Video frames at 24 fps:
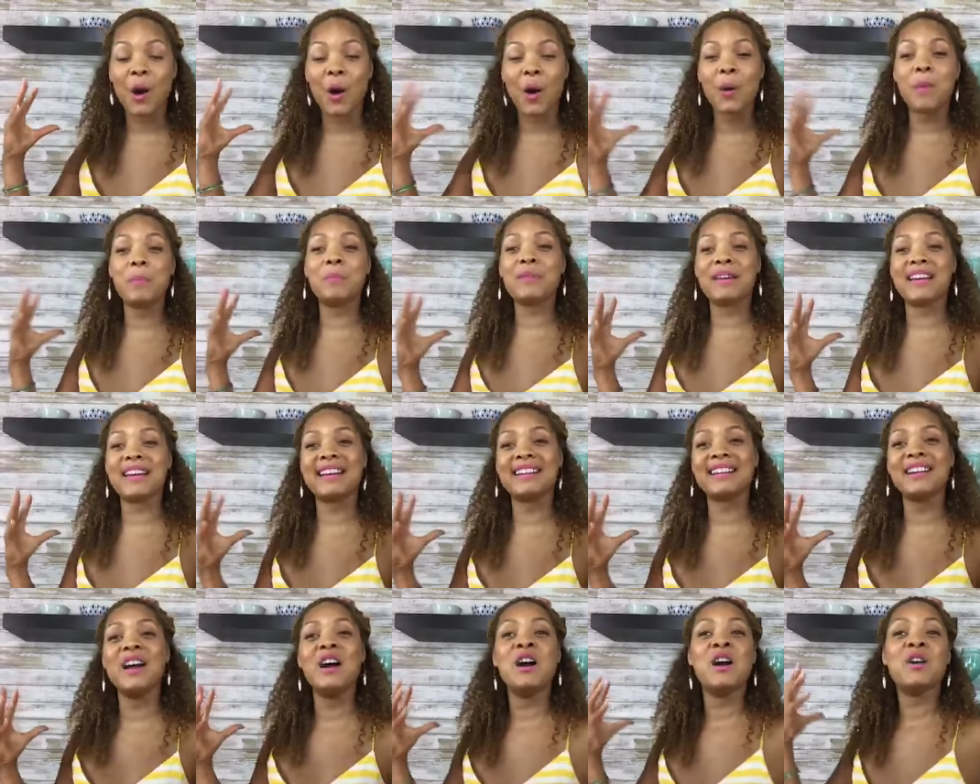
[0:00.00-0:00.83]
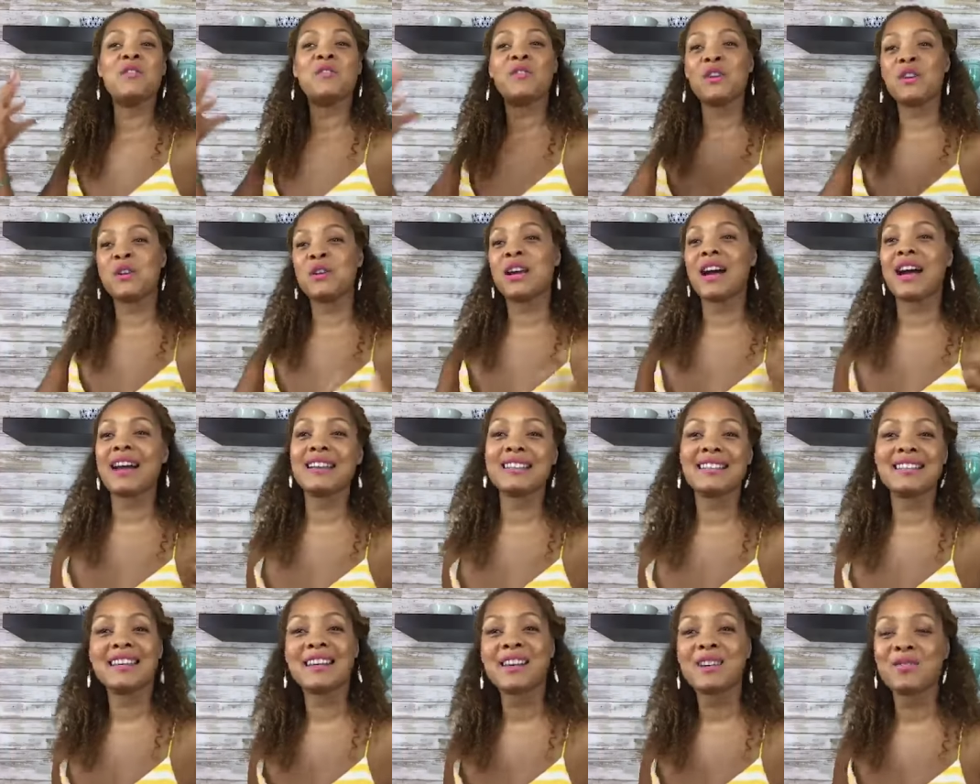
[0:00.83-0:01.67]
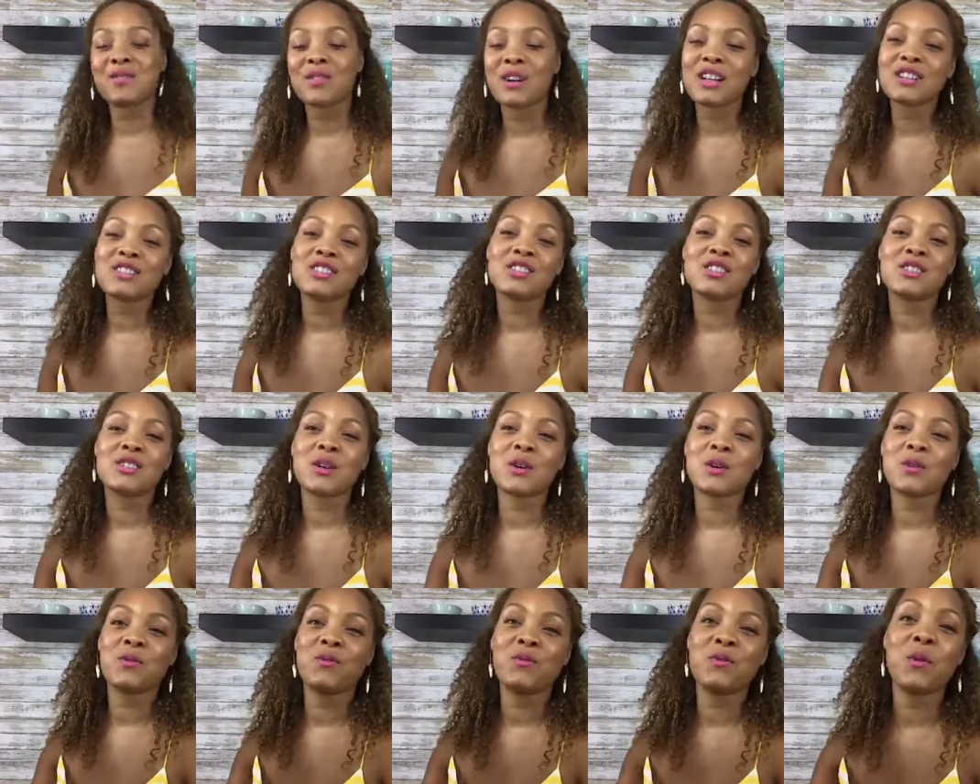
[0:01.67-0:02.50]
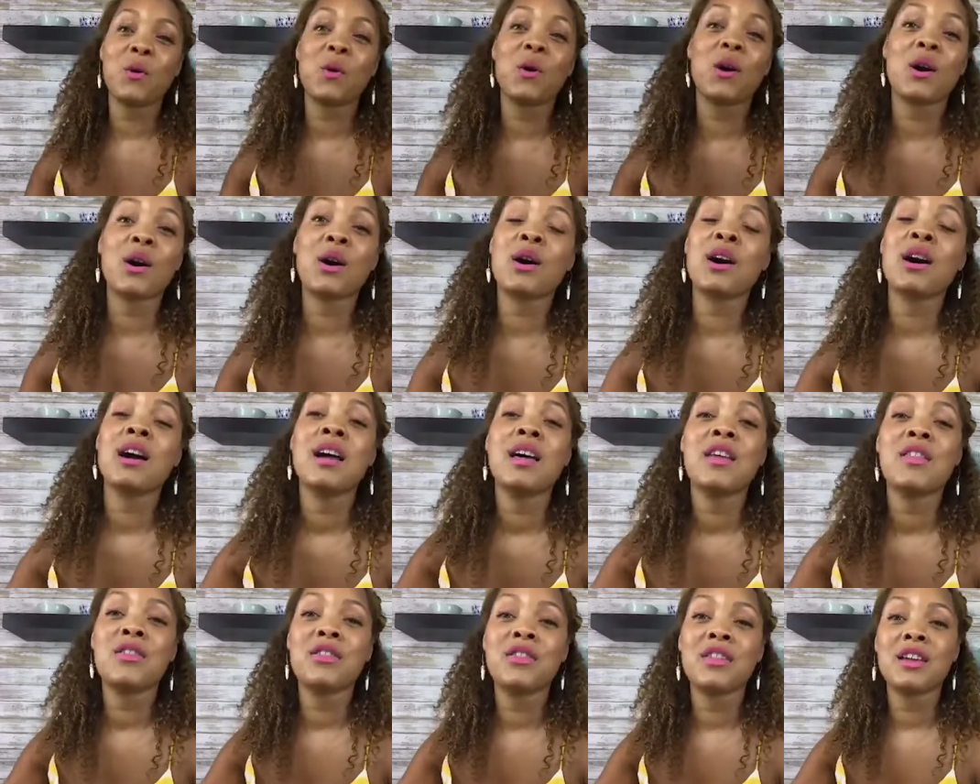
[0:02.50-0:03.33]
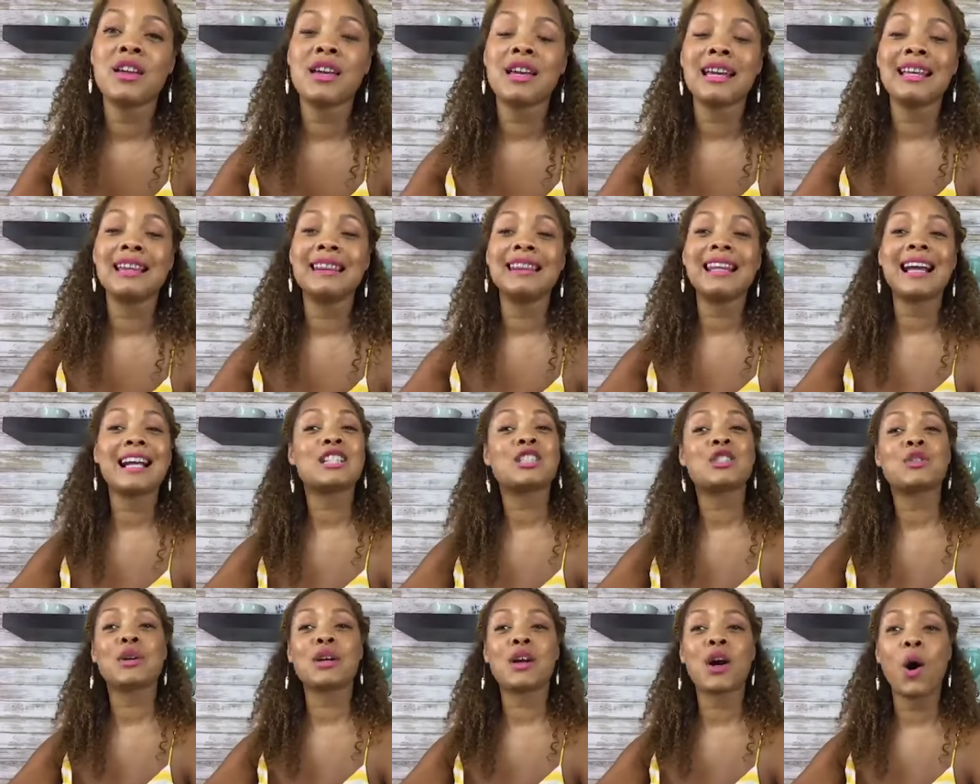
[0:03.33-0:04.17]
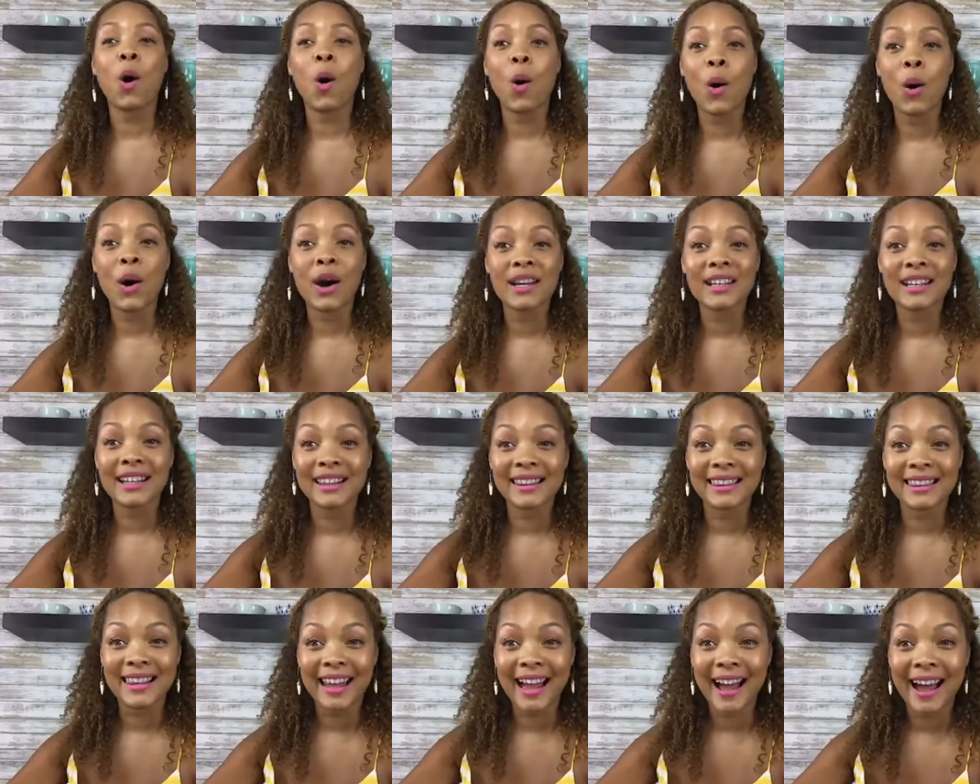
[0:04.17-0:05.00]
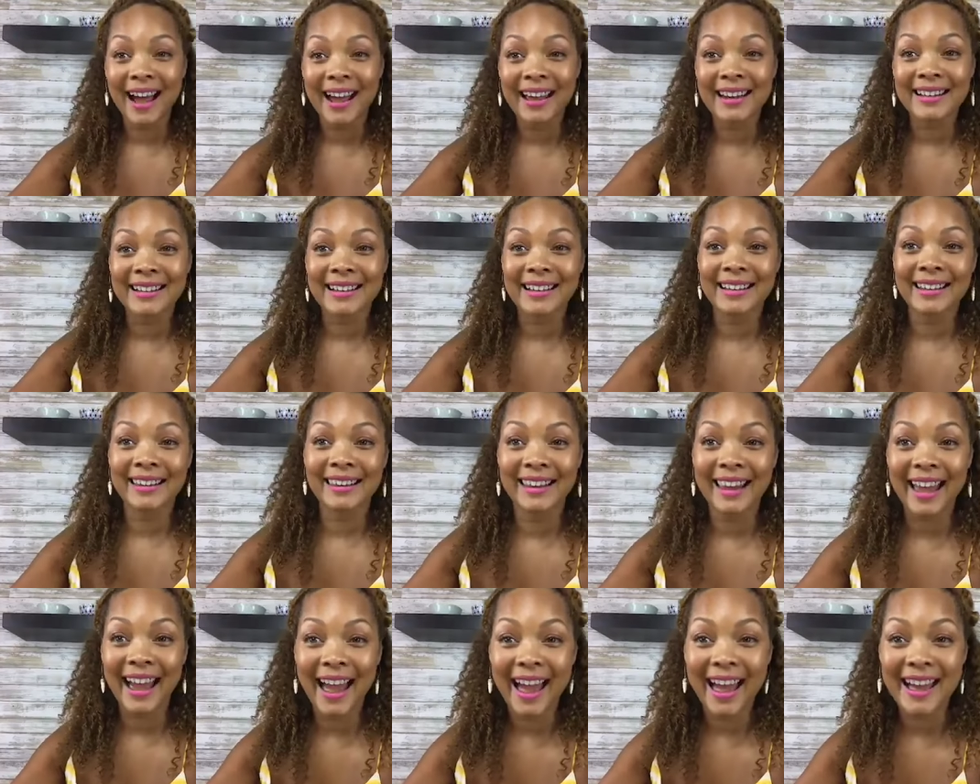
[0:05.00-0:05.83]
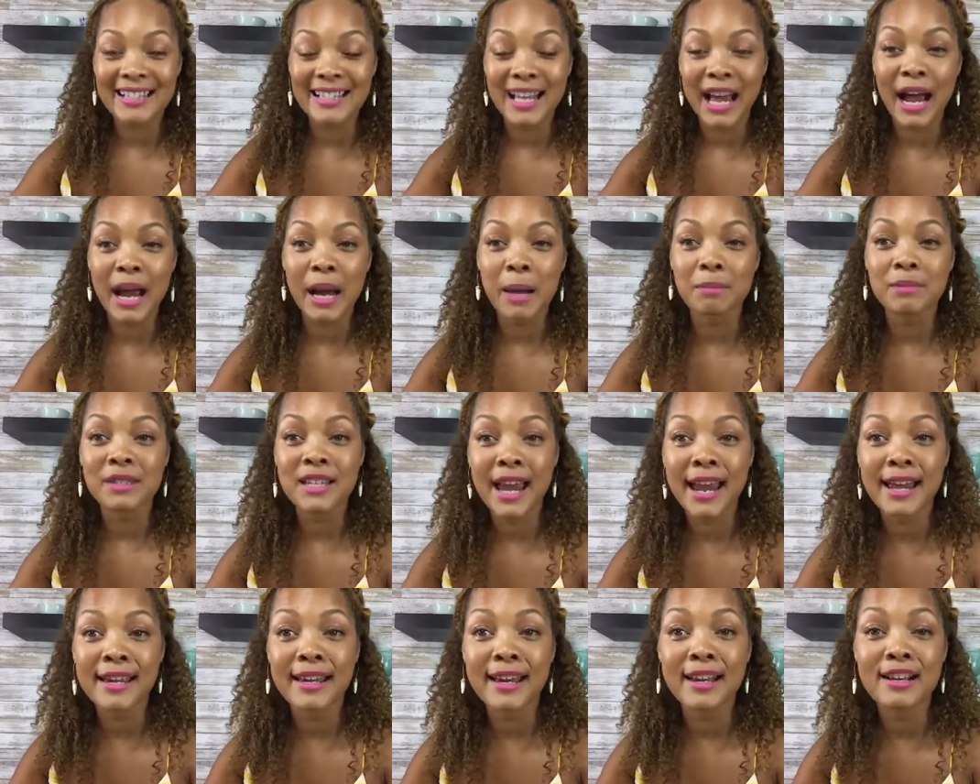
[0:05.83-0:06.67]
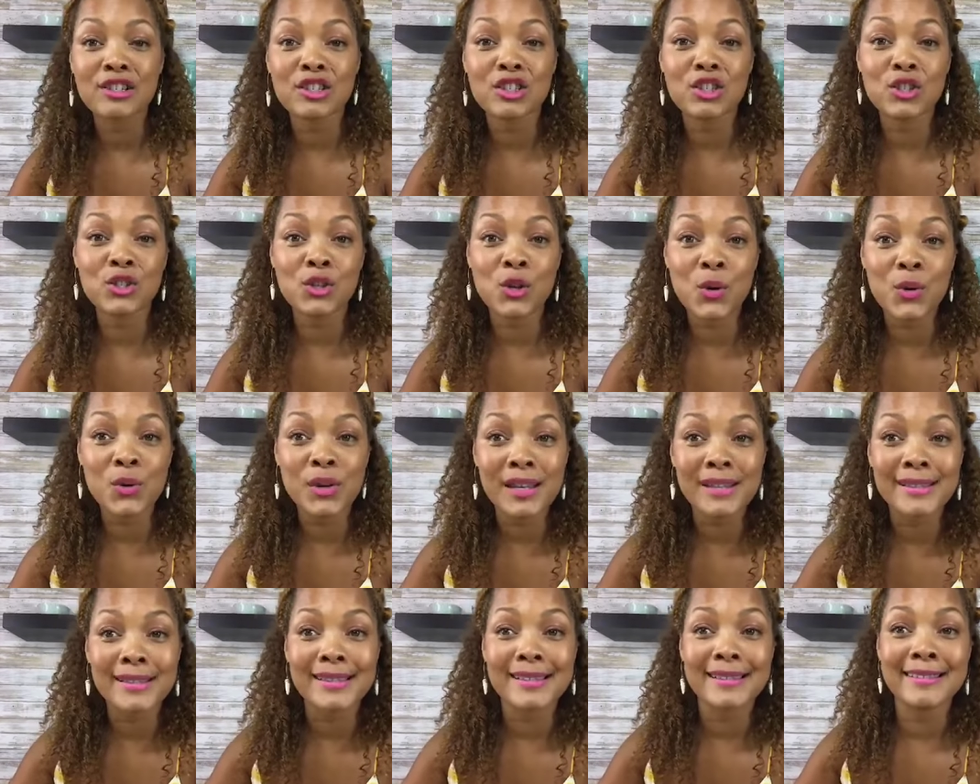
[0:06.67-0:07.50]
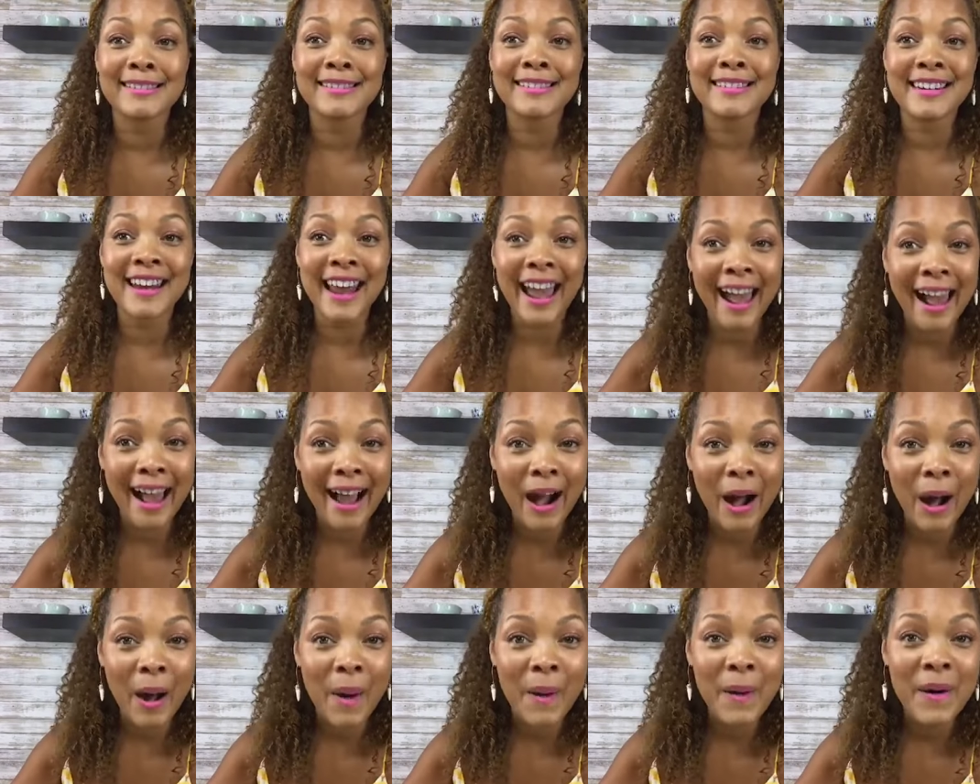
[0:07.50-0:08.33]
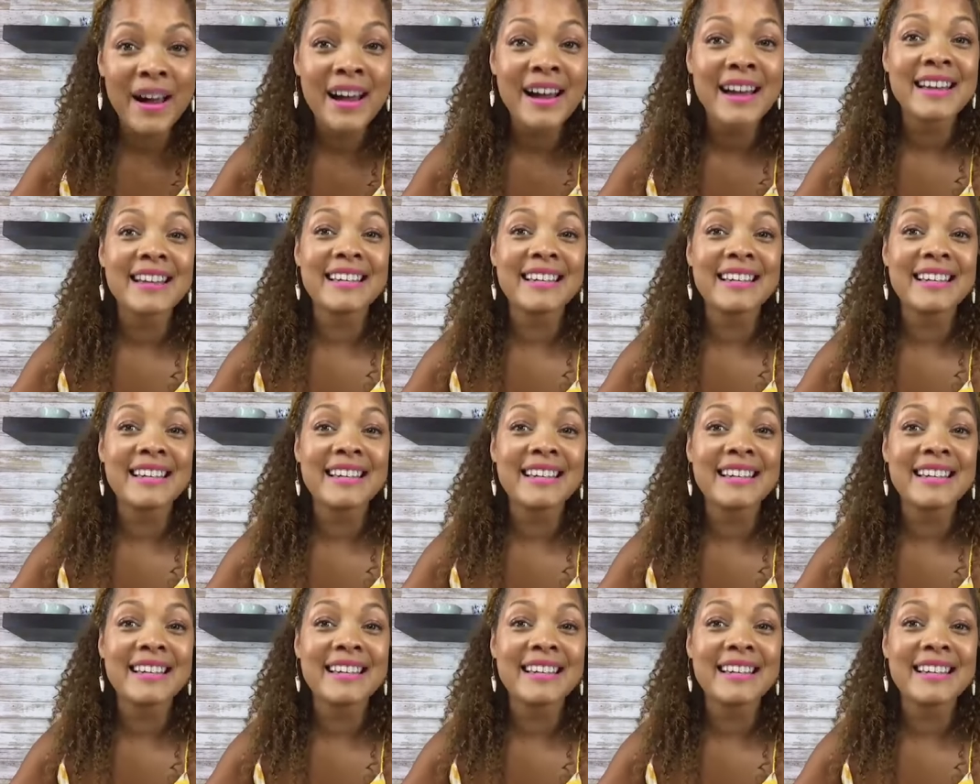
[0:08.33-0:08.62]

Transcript: open for you guys to get registered for the electric online class. I am taking students now.